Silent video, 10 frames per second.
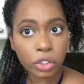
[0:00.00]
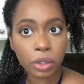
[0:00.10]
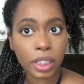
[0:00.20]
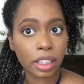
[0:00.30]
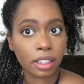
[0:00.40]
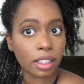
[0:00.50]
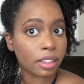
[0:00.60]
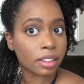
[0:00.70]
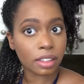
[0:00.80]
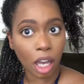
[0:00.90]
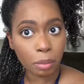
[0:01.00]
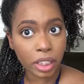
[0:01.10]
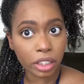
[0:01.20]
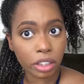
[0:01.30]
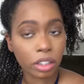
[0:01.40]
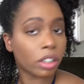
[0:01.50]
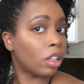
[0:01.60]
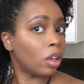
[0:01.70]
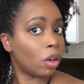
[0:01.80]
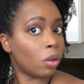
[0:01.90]
You can stop here,
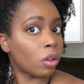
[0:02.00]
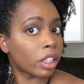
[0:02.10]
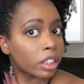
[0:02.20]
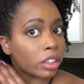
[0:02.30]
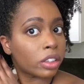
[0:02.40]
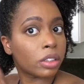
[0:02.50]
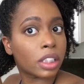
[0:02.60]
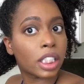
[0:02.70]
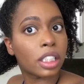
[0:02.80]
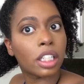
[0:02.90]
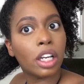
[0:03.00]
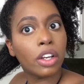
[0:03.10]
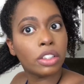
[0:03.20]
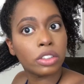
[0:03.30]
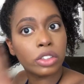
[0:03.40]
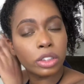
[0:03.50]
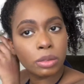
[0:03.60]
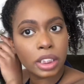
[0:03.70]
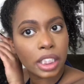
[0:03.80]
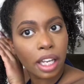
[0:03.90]
or you can do
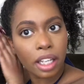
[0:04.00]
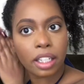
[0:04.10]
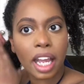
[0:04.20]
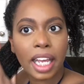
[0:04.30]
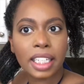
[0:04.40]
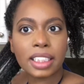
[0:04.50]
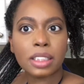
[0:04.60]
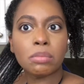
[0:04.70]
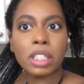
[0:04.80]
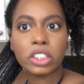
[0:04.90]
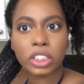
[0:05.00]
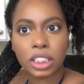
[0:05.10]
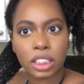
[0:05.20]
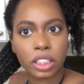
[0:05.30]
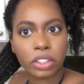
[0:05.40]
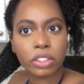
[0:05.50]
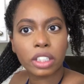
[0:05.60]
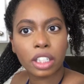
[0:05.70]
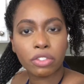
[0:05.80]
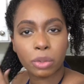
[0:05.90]
it again. And it's much easier
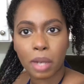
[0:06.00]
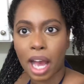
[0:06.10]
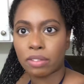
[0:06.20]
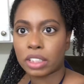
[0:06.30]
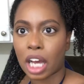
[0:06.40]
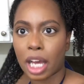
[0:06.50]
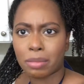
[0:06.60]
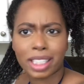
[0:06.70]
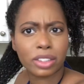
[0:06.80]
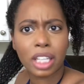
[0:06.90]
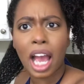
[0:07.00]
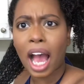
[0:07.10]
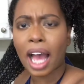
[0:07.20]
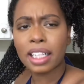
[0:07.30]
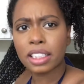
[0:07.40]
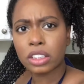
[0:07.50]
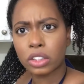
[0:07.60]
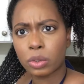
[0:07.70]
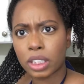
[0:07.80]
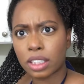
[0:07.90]
if you have time. Like, I like to
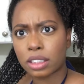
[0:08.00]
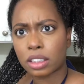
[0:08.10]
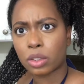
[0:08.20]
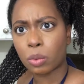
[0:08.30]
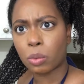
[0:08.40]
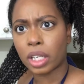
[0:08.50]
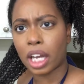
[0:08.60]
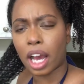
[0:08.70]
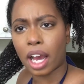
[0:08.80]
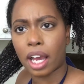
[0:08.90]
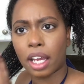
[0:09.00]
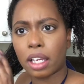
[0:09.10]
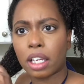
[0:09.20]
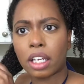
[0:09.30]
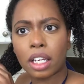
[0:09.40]
do this when I